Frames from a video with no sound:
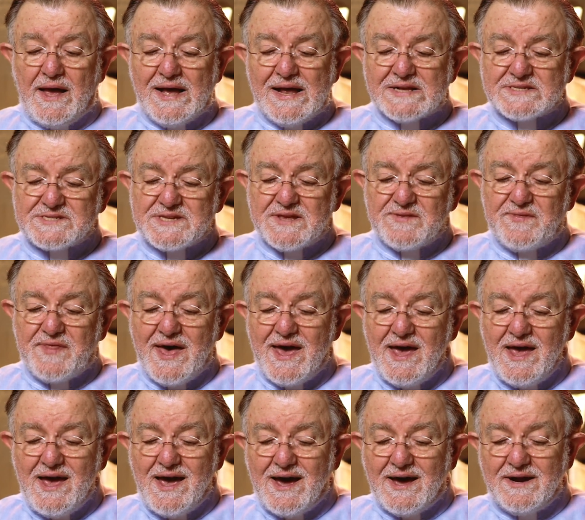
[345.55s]
it said
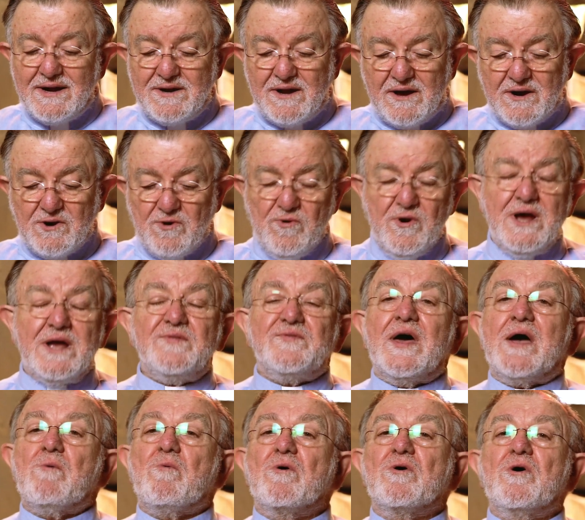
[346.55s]
they had agreed
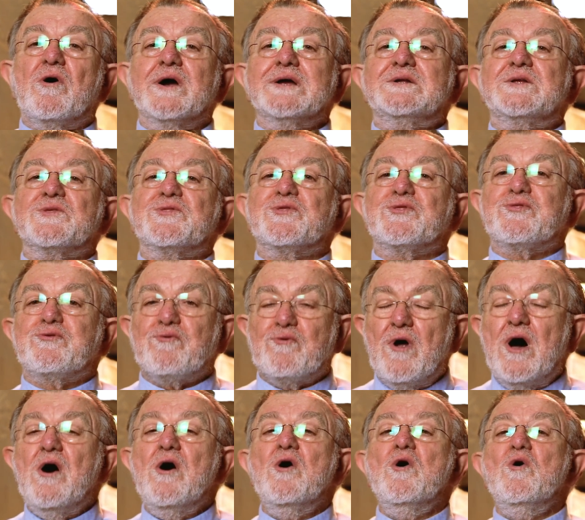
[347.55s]
they were going to
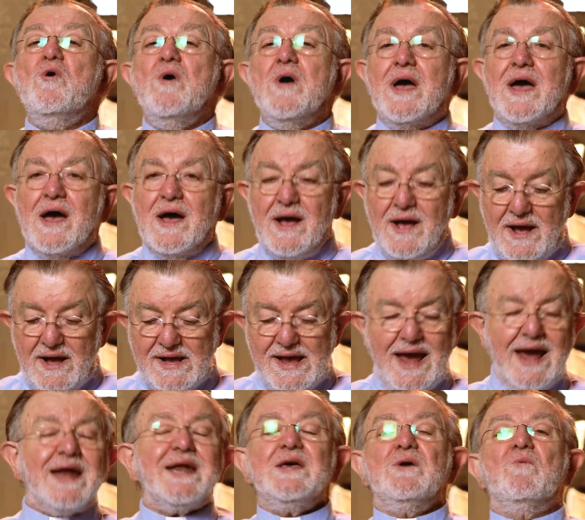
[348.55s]
throw
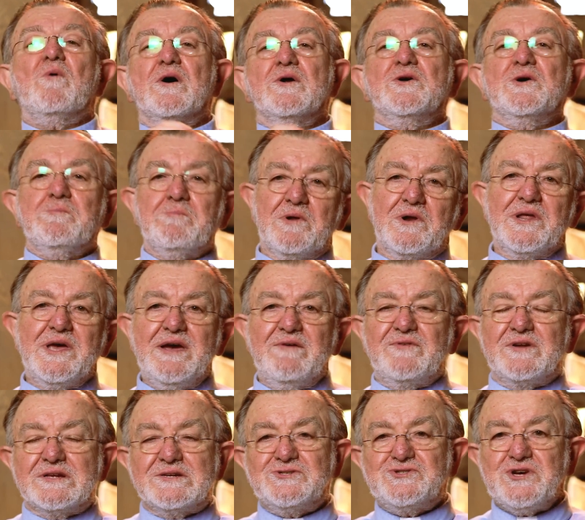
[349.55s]
anyone who
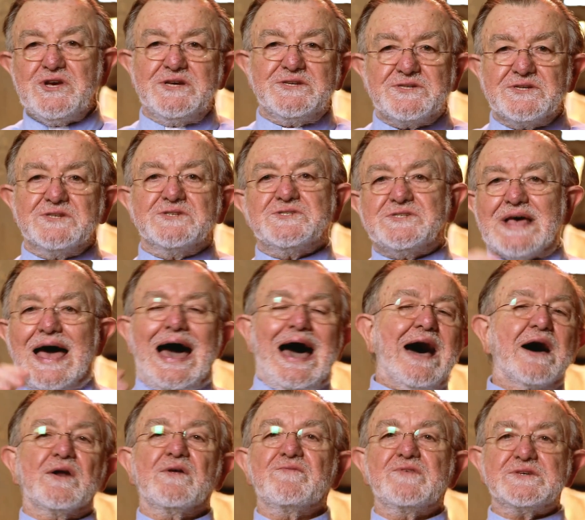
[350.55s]
believed in Jesus
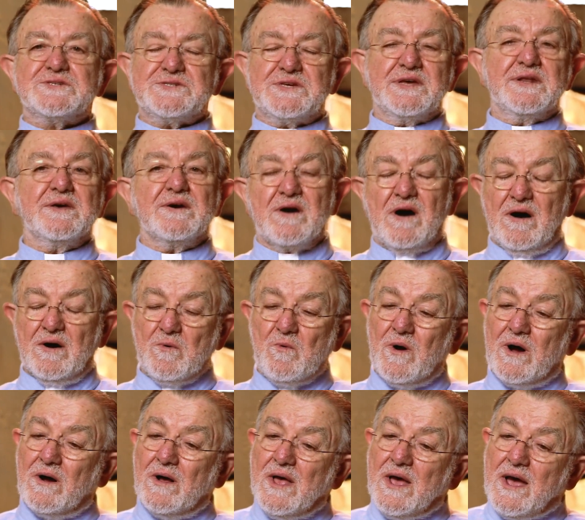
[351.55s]
out of the synagogue.
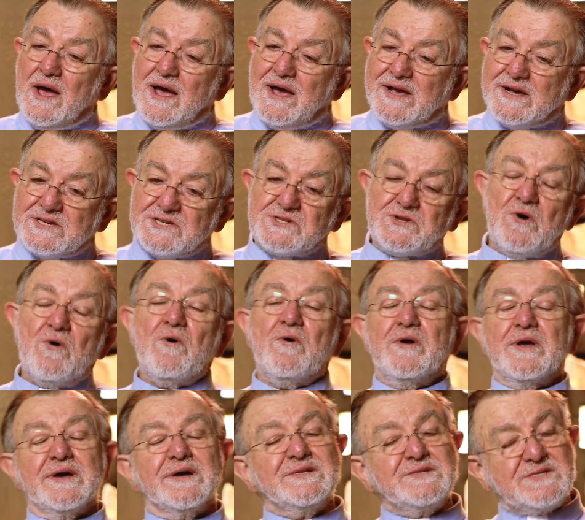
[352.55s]
Well,
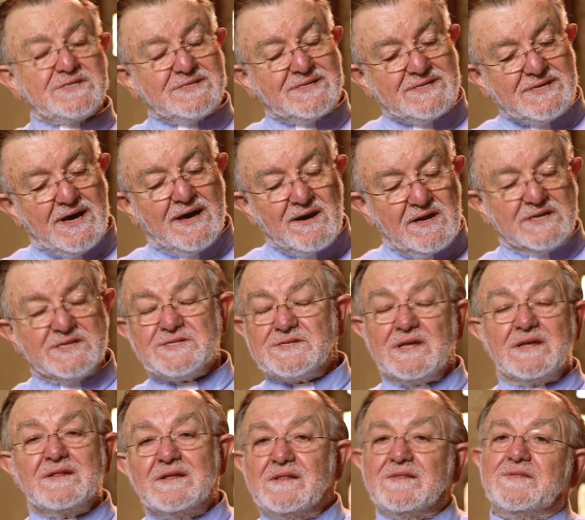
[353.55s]
historians tell us
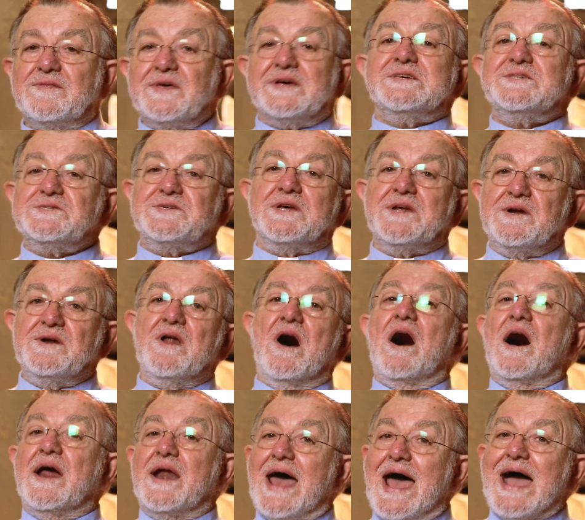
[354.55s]
that this did
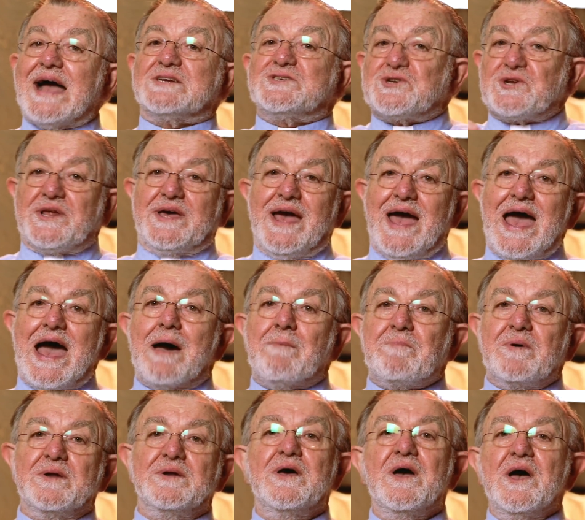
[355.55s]
not actually
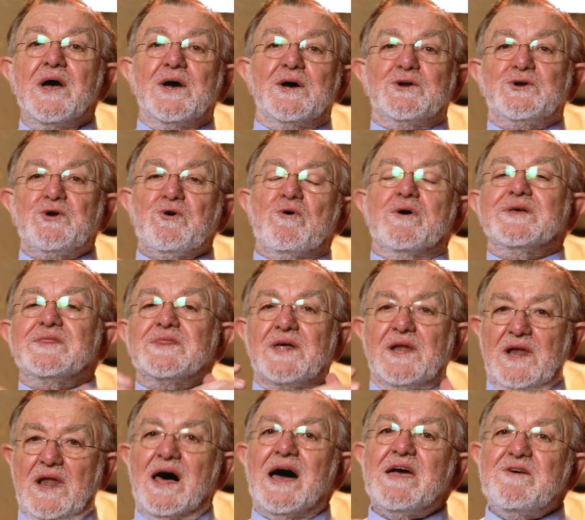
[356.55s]
happen during the
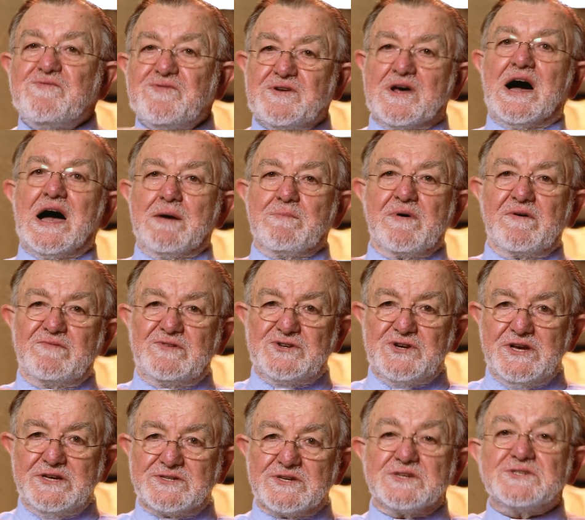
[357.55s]
lifetime of
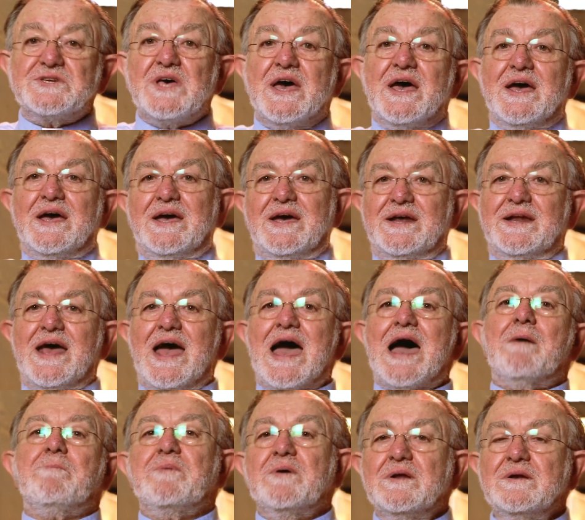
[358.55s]
Jesus. It
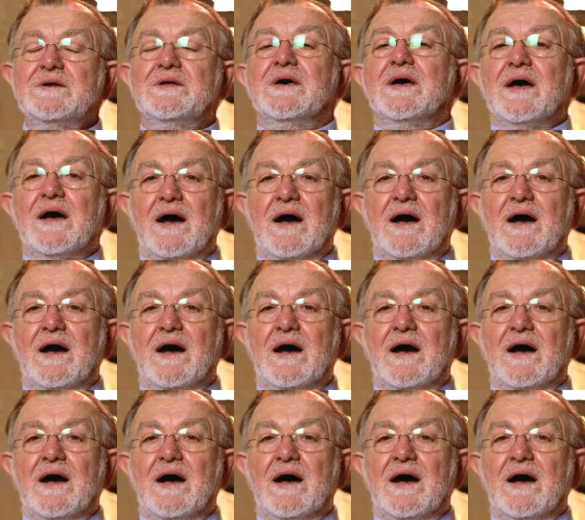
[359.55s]
happened